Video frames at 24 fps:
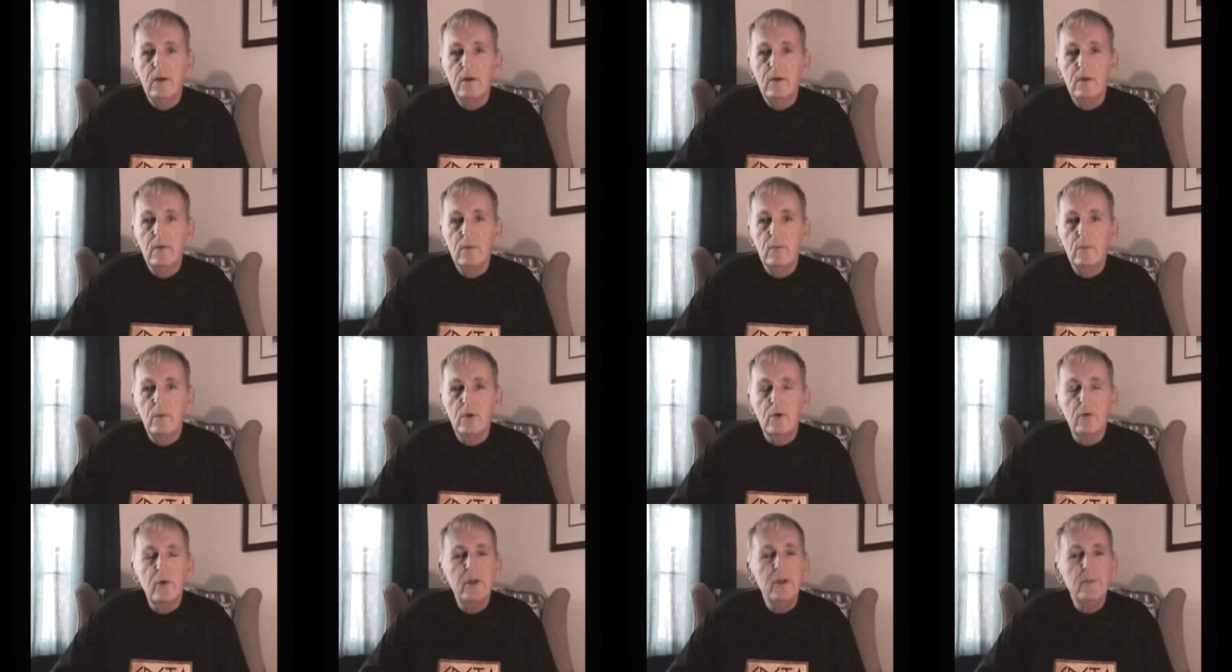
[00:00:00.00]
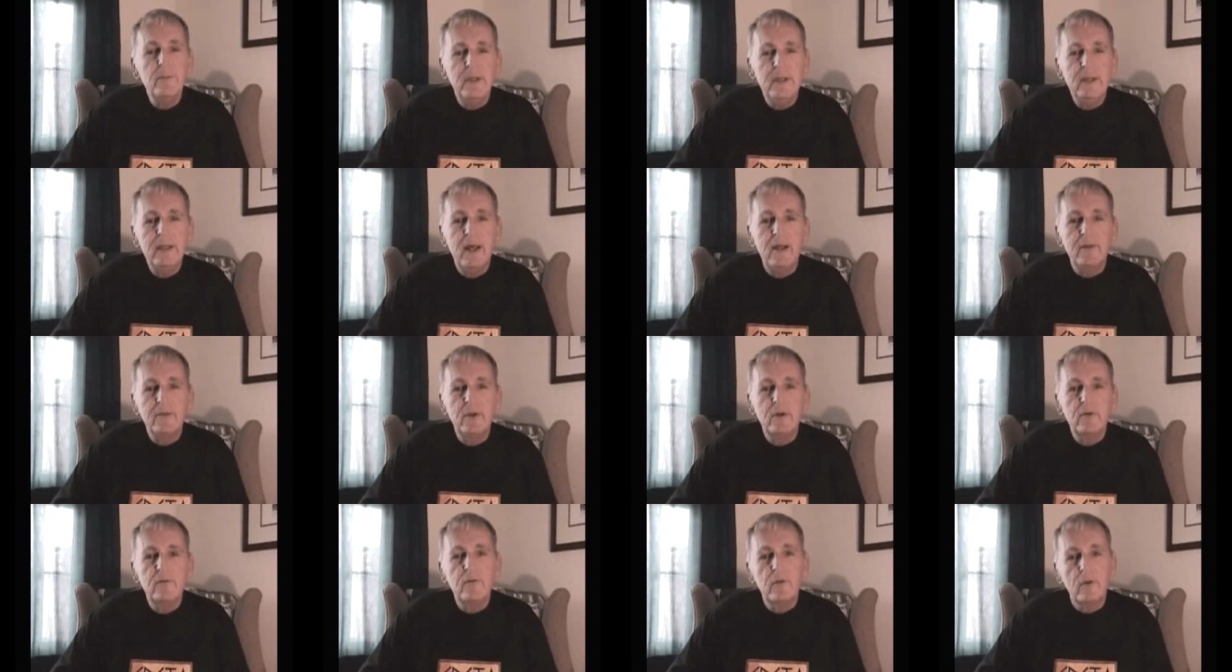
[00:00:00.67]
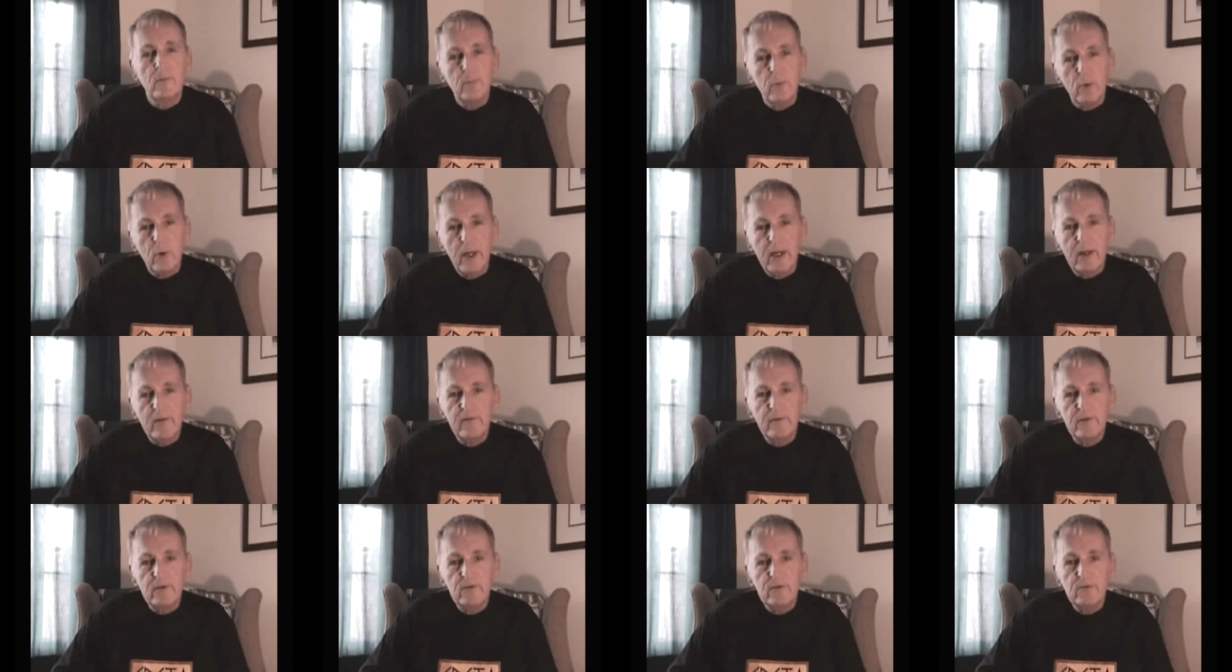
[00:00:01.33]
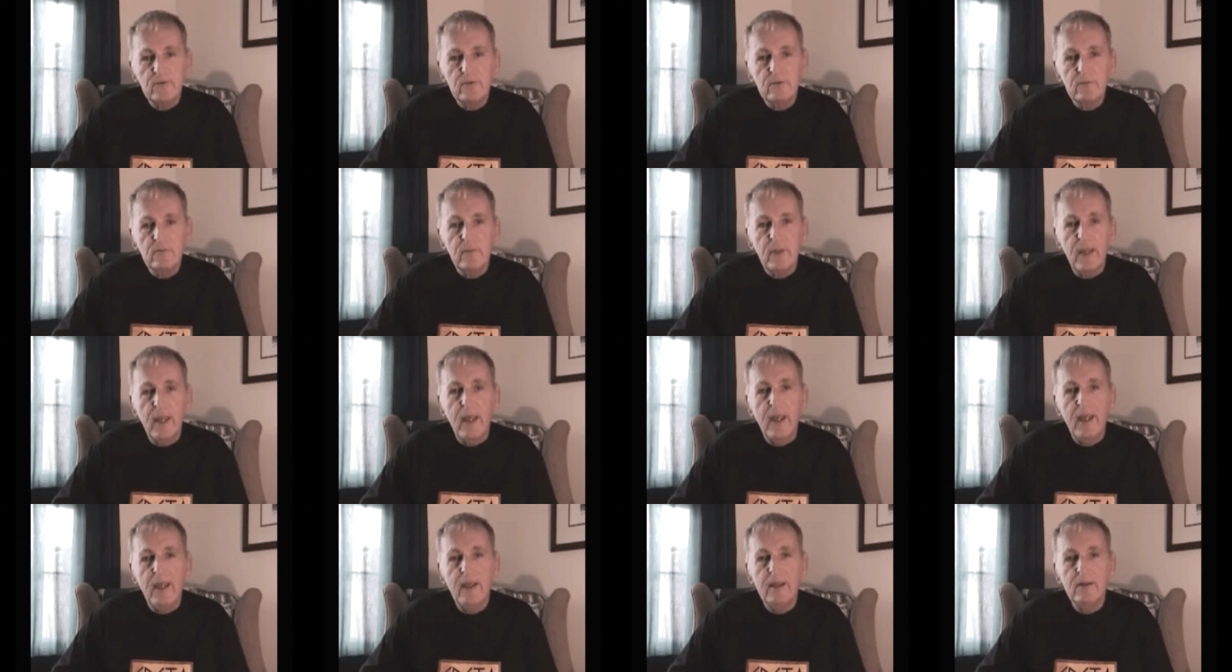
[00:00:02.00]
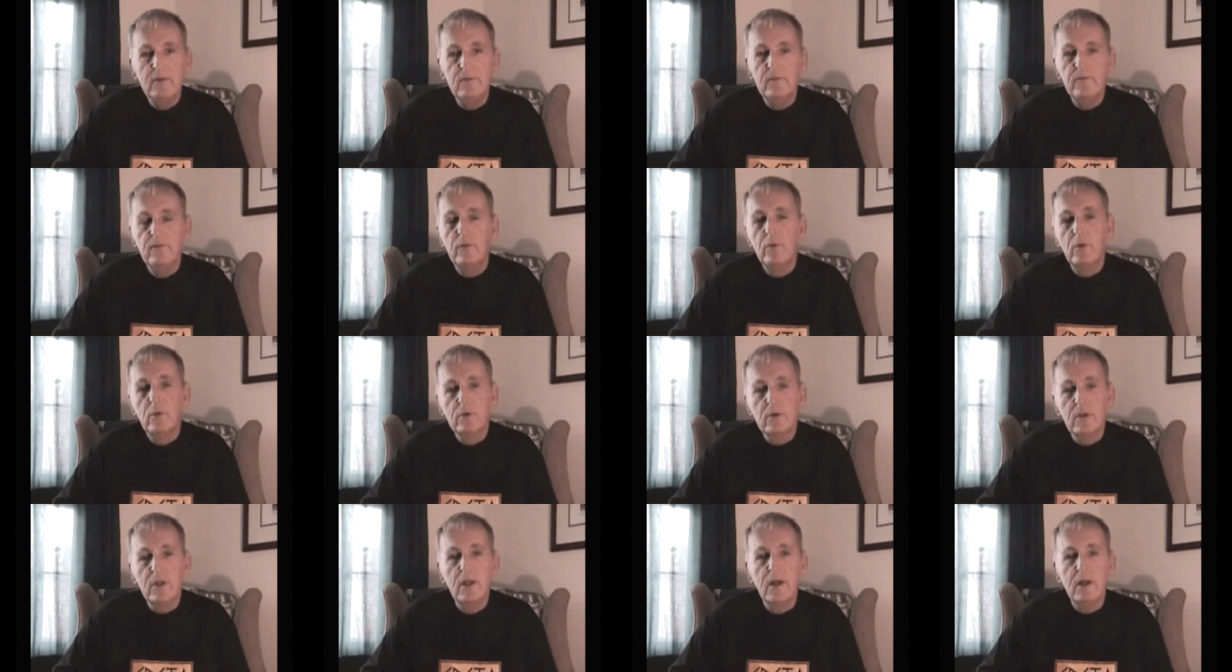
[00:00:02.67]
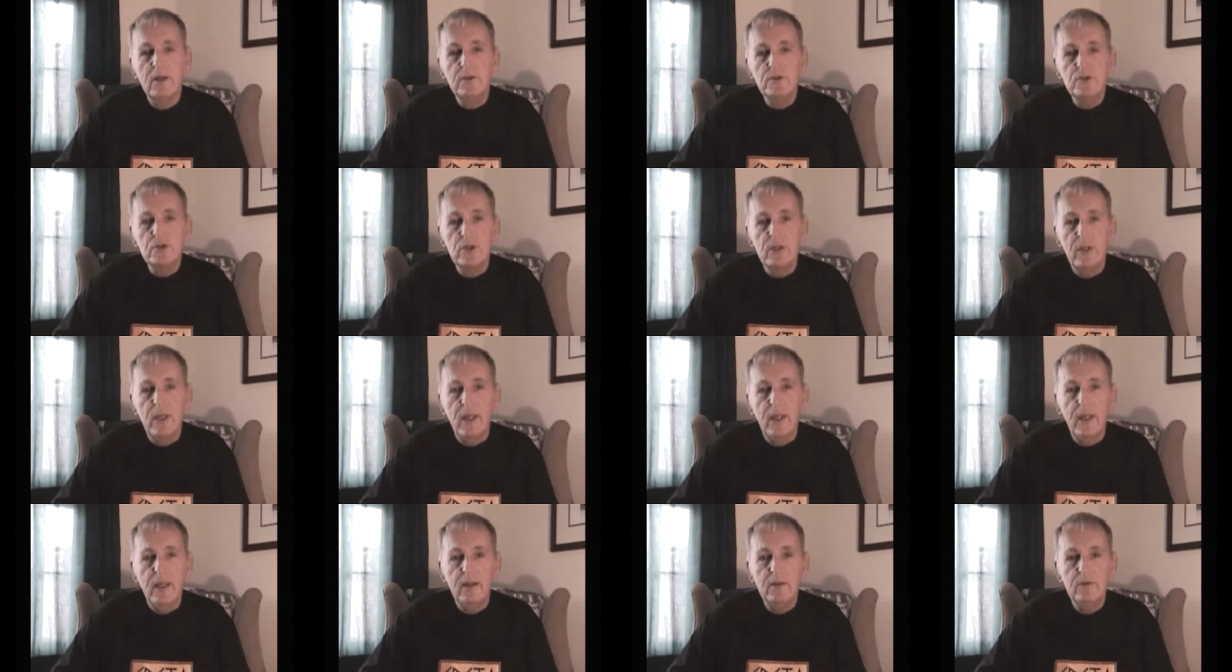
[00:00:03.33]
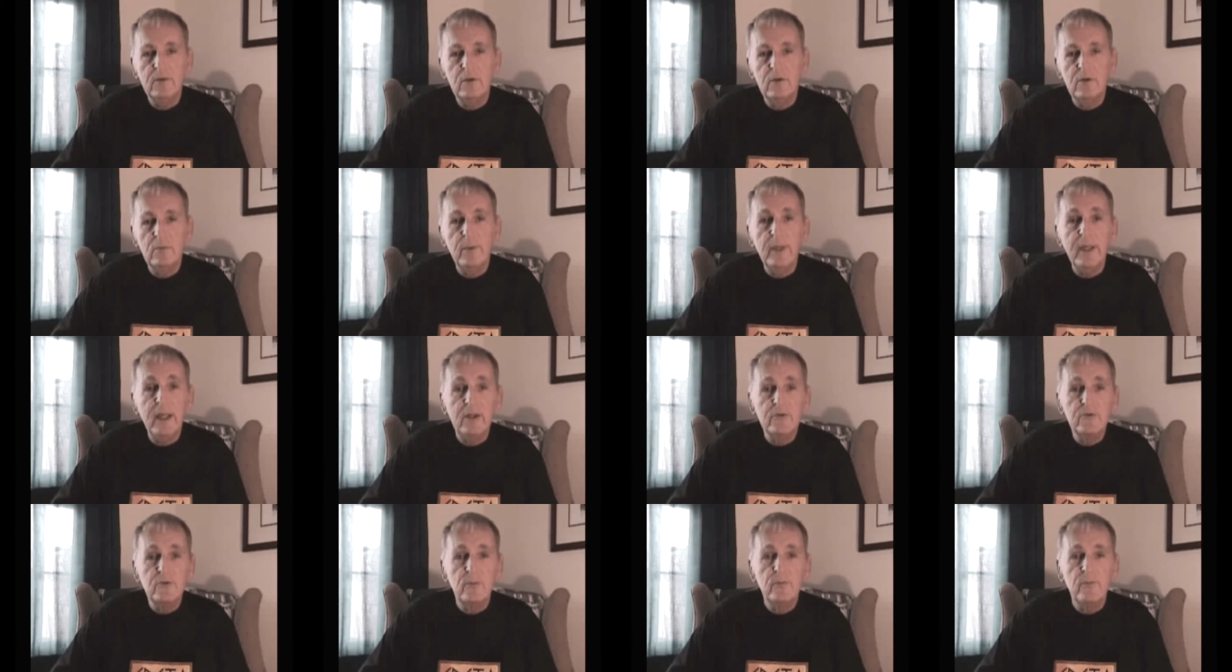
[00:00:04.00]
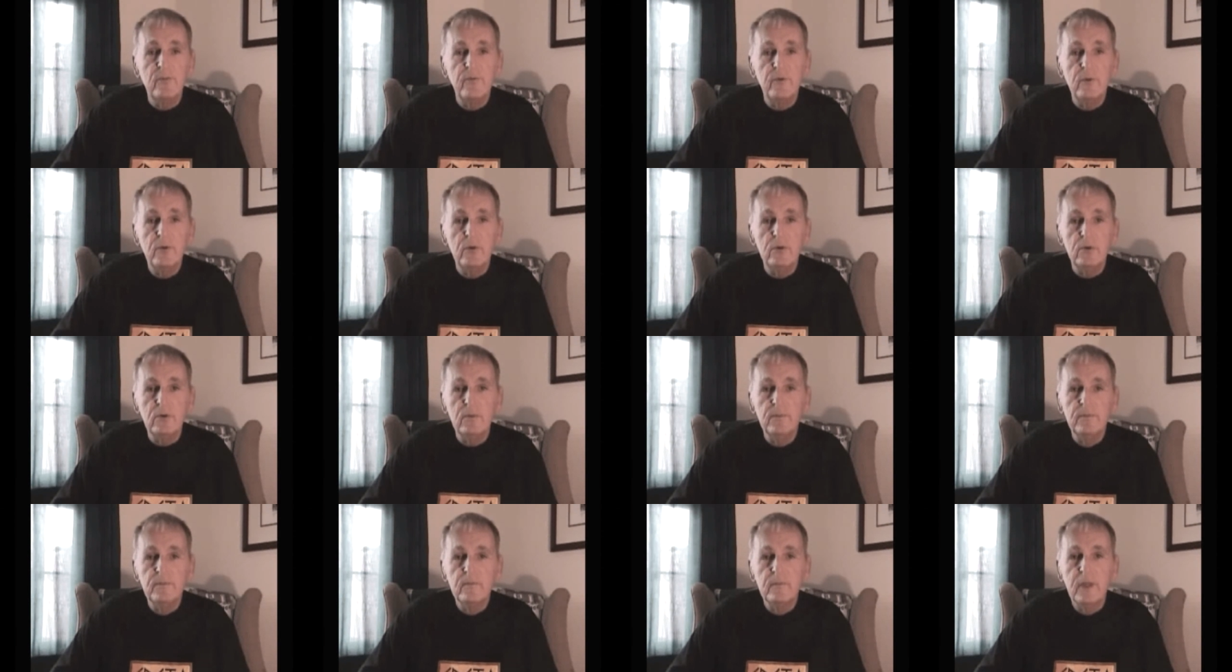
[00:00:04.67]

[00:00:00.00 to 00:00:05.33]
we're going to be down there for breakfast and for lunch, and could we have some food?